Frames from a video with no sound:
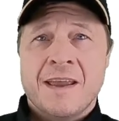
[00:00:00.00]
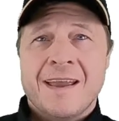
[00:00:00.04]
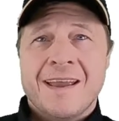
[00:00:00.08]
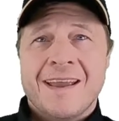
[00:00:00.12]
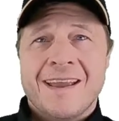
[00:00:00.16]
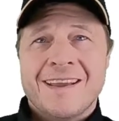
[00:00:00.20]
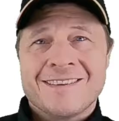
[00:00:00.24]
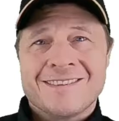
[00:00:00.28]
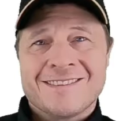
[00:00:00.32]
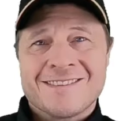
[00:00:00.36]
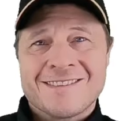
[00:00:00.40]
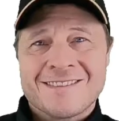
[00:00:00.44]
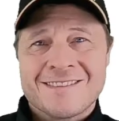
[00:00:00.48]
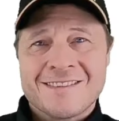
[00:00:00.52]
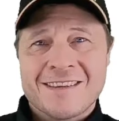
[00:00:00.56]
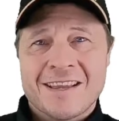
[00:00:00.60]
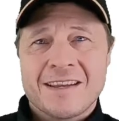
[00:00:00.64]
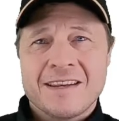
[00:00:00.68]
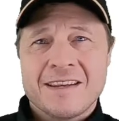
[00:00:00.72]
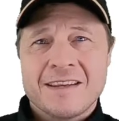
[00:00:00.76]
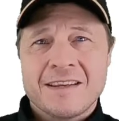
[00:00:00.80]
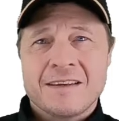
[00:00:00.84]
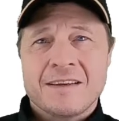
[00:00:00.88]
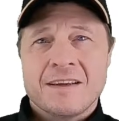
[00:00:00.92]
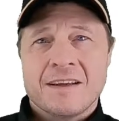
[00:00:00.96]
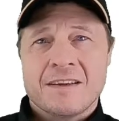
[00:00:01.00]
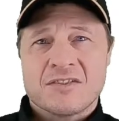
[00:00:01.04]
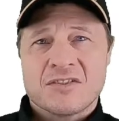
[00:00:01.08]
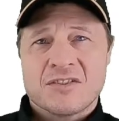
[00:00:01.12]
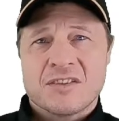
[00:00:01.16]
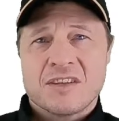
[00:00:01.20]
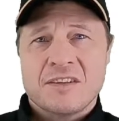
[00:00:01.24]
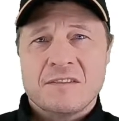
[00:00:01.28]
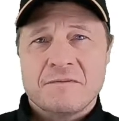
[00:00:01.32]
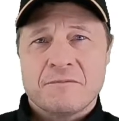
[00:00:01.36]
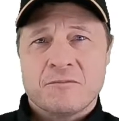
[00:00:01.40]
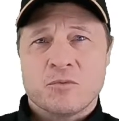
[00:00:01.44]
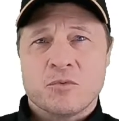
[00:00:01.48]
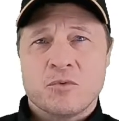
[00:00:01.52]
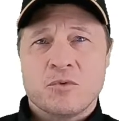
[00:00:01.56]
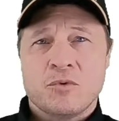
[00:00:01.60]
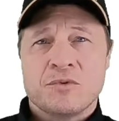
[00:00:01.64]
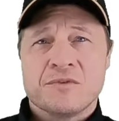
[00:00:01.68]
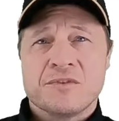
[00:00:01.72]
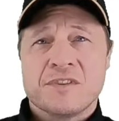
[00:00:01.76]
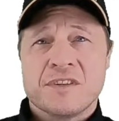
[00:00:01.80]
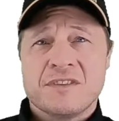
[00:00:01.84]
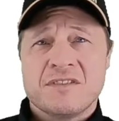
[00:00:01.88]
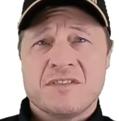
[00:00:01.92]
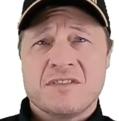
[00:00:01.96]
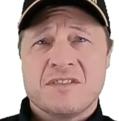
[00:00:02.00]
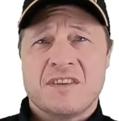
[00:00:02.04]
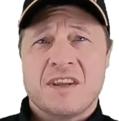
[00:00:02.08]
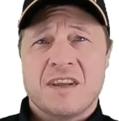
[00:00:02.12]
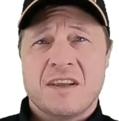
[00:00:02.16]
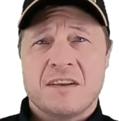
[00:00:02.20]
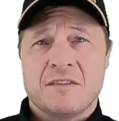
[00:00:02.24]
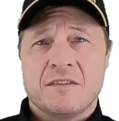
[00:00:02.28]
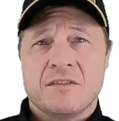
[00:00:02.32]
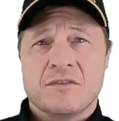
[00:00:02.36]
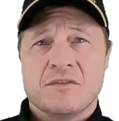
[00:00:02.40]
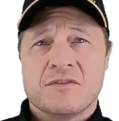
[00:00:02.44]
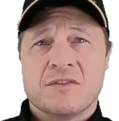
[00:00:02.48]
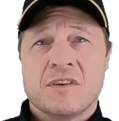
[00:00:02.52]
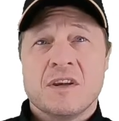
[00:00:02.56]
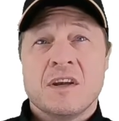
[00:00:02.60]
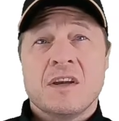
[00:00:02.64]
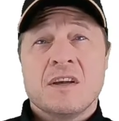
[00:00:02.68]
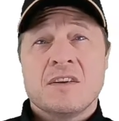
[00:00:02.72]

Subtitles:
and setting a set of rules and standards